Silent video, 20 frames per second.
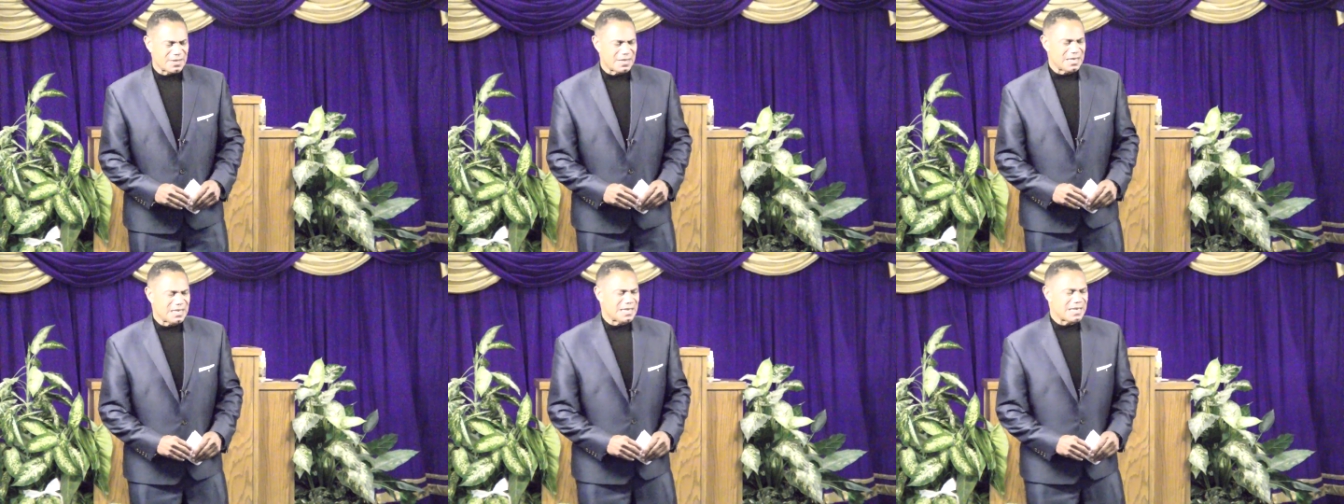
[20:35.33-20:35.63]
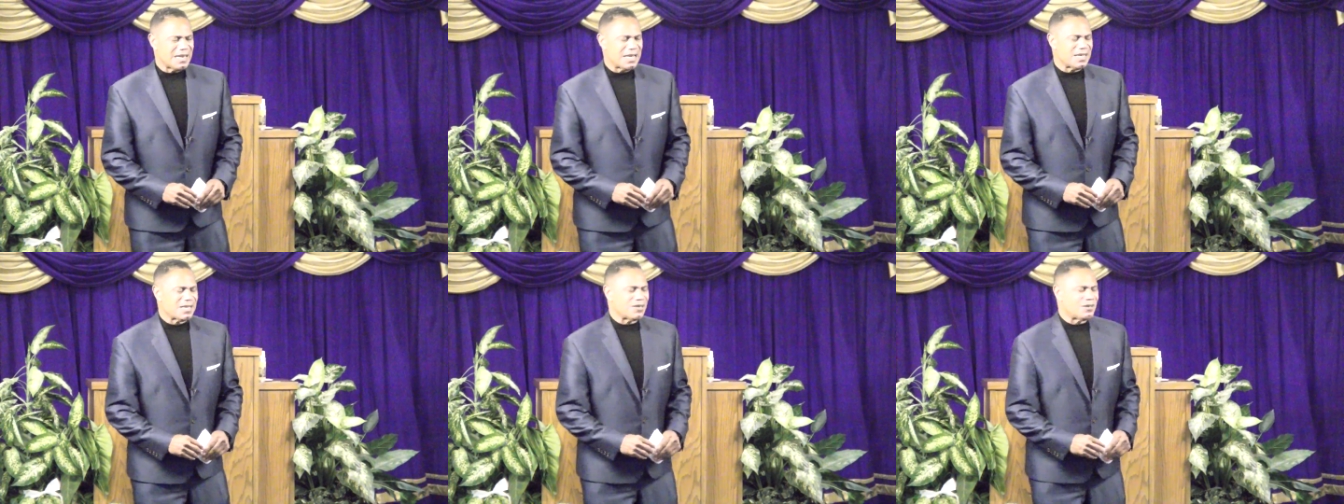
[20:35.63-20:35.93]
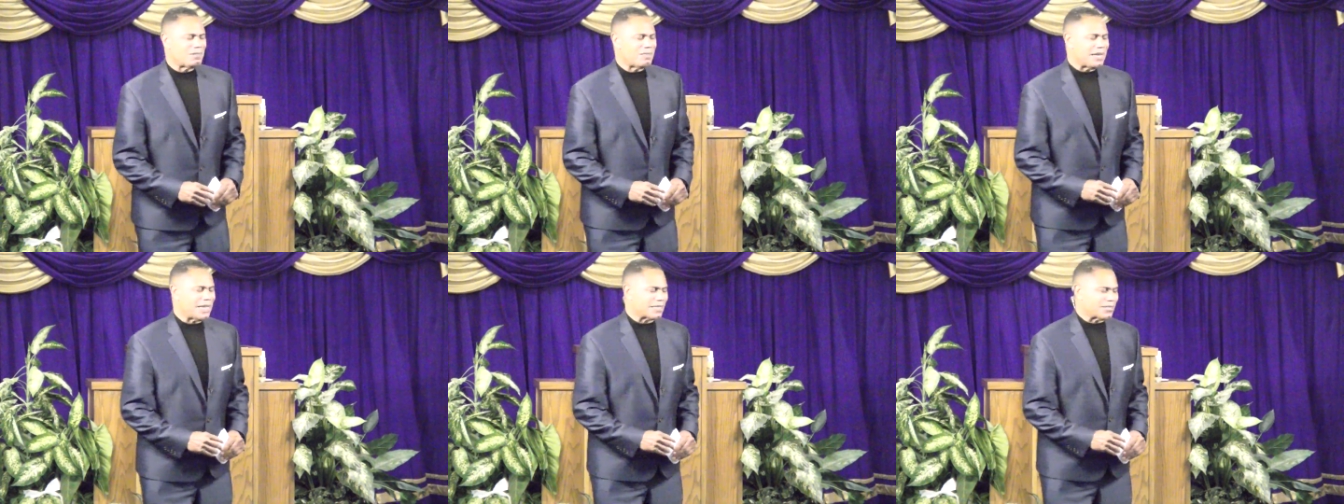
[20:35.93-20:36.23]
And I go
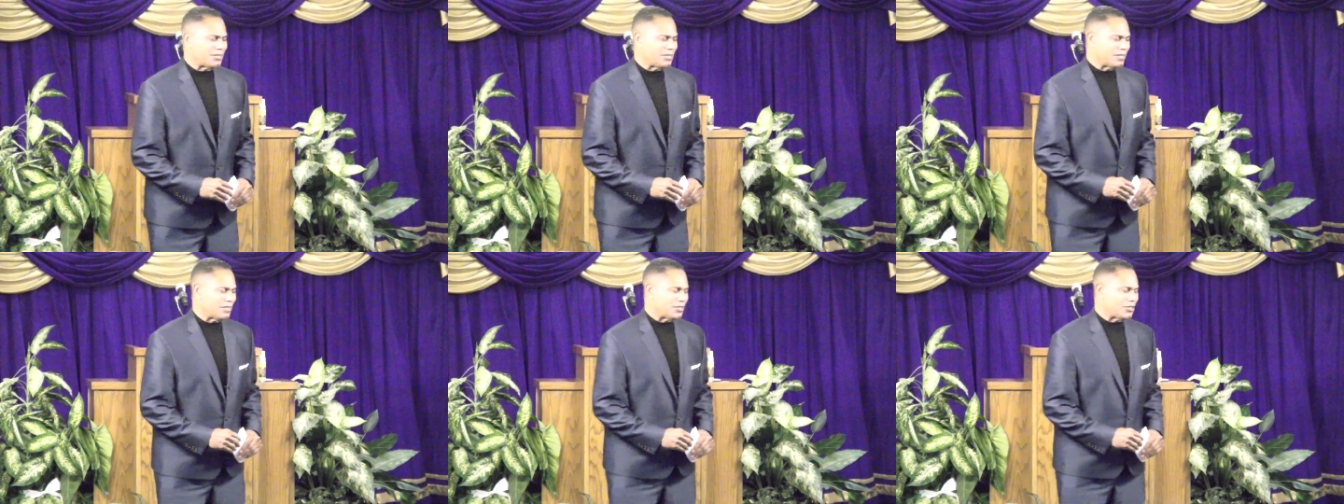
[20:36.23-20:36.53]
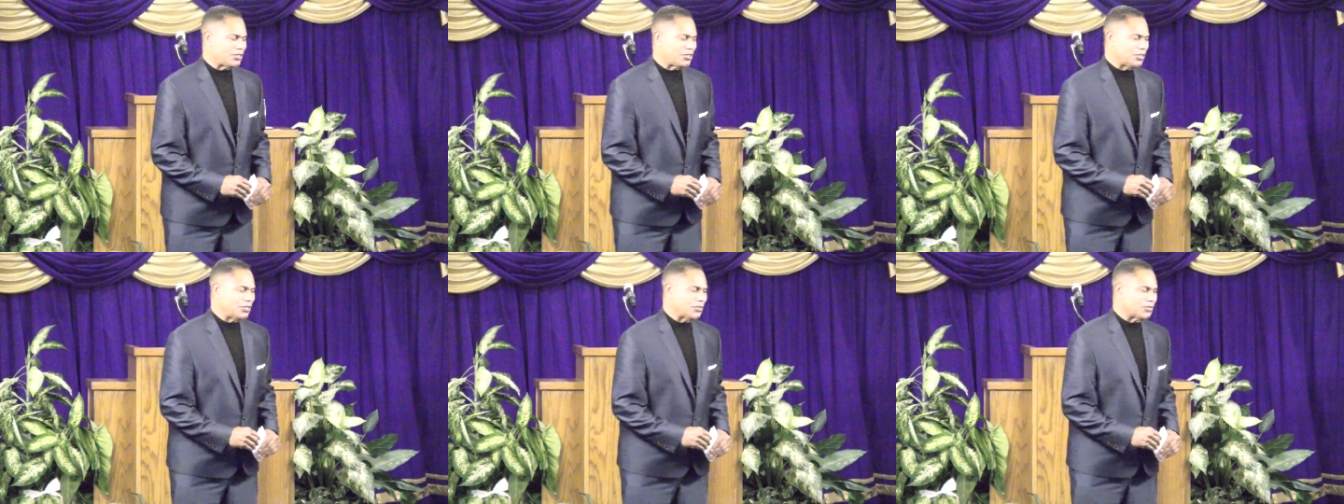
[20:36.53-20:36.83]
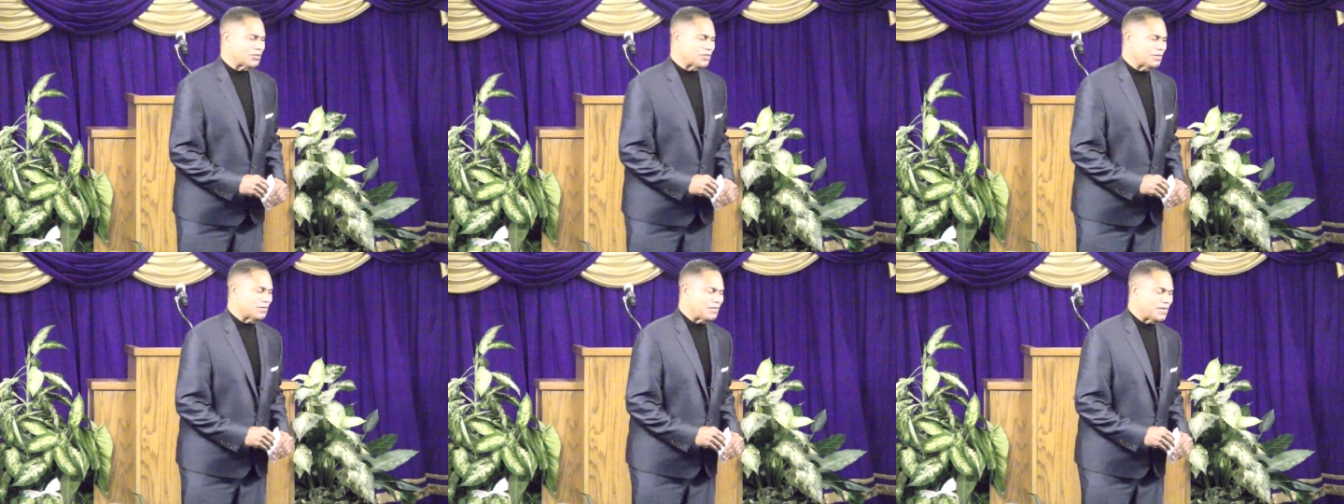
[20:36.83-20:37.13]
back to the
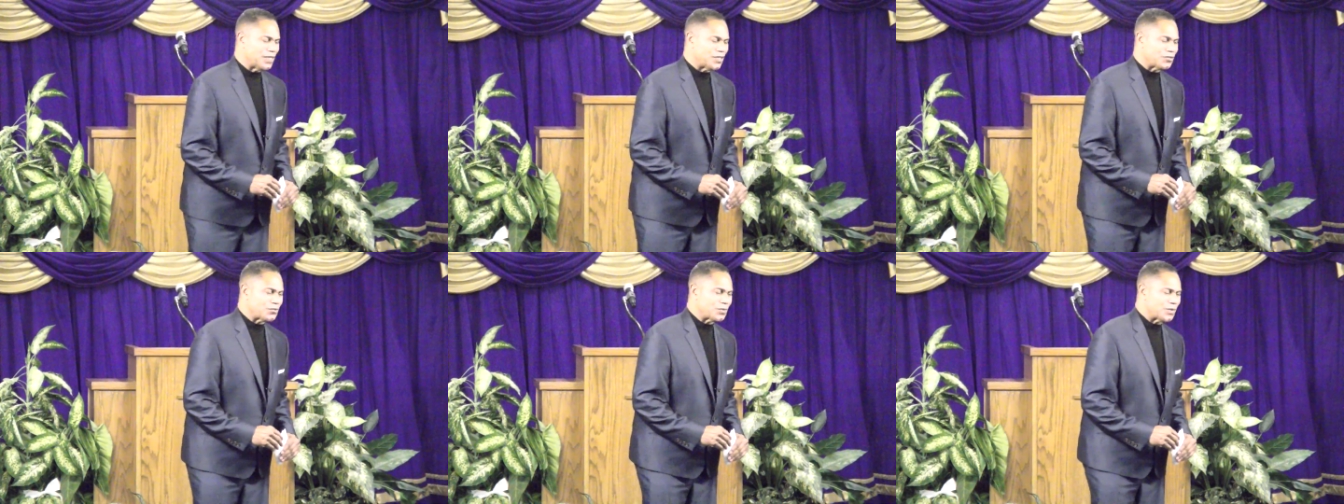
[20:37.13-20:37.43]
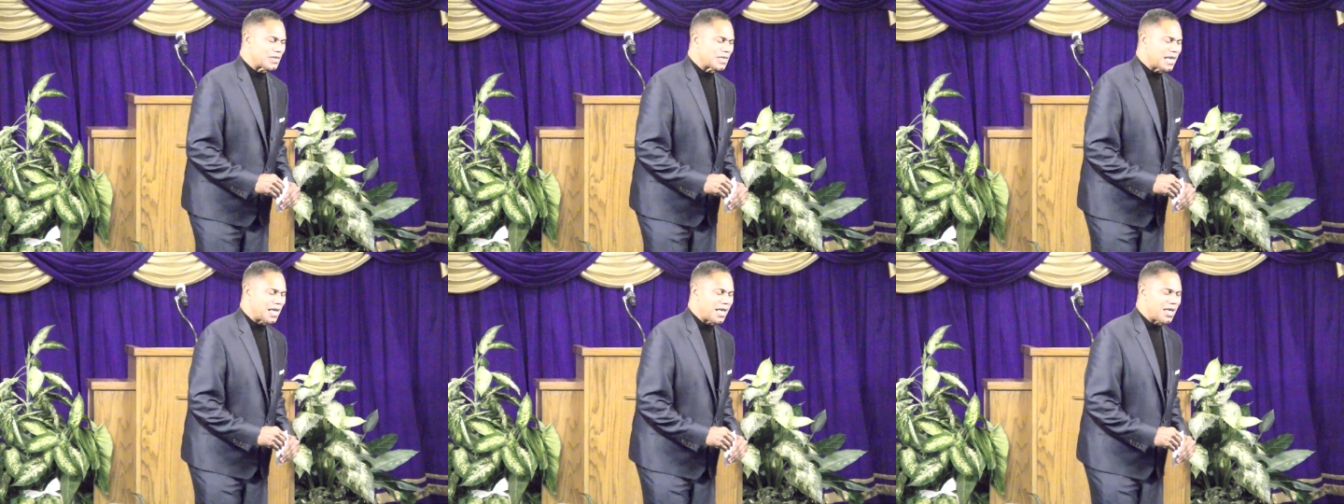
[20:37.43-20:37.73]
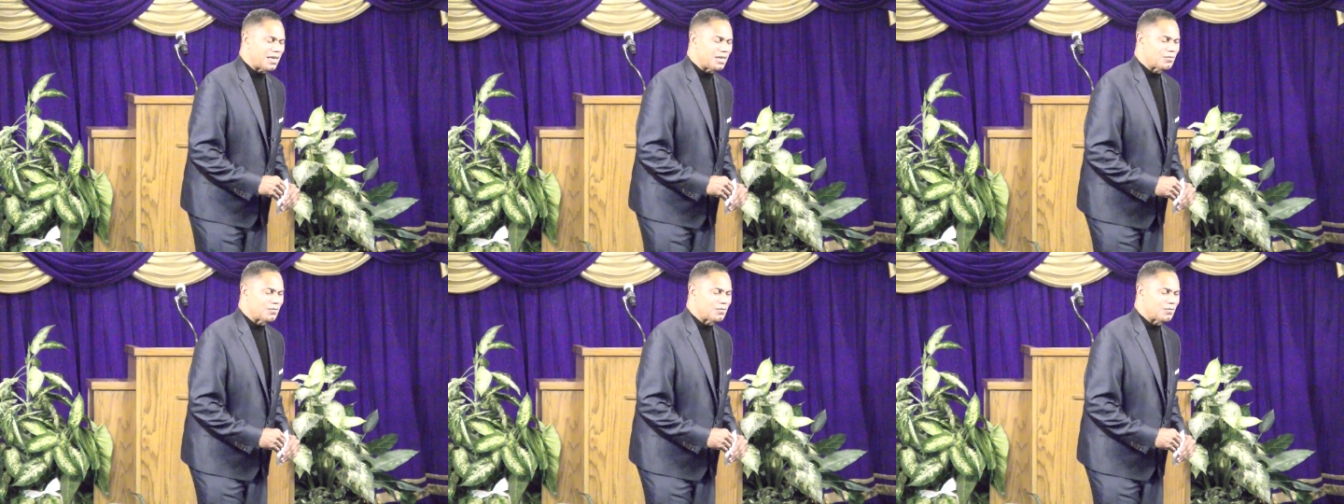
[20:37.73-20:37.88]
children of Israel, y'all.